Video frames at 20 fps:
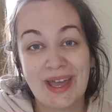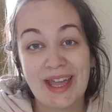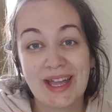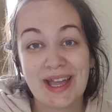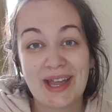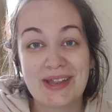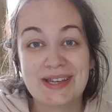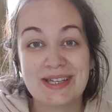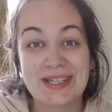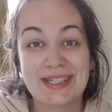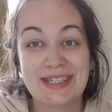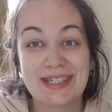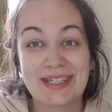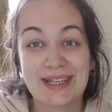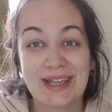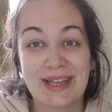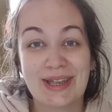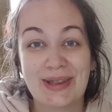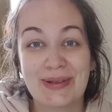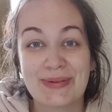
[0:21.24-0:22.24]
going
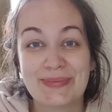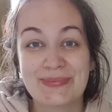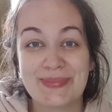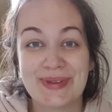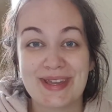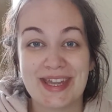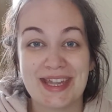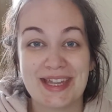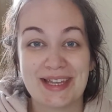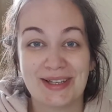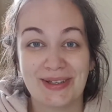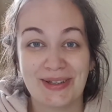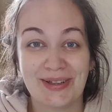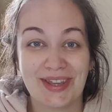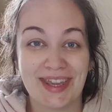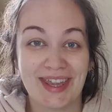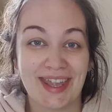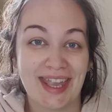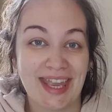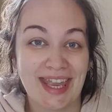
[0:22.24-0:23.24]
to be
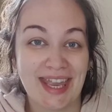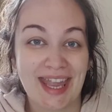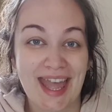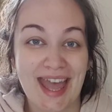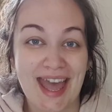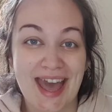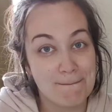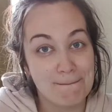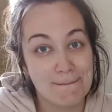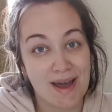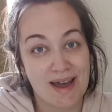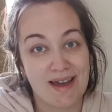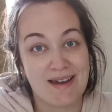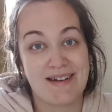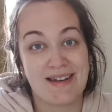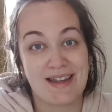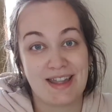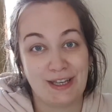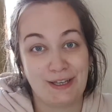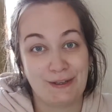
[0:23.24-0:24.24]
looking at
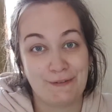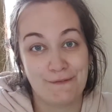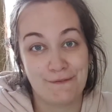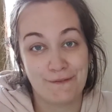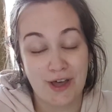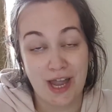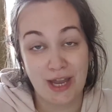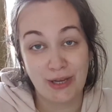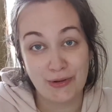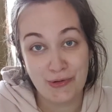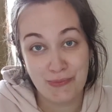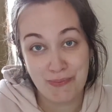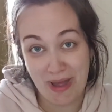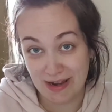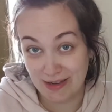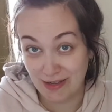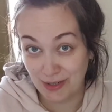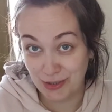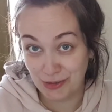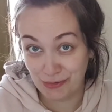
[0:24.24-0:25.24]
my final
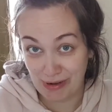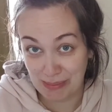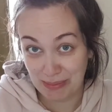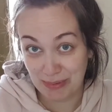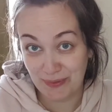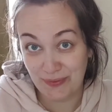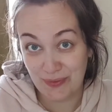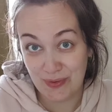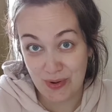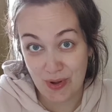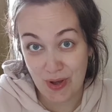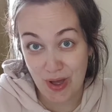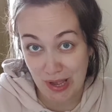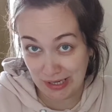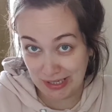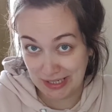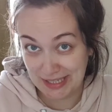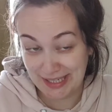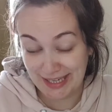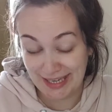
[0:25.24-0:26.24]
manuscript for
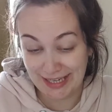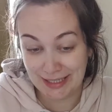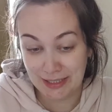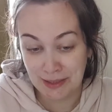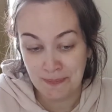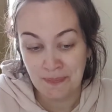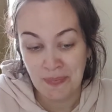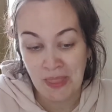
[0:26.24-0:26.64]
Hunted.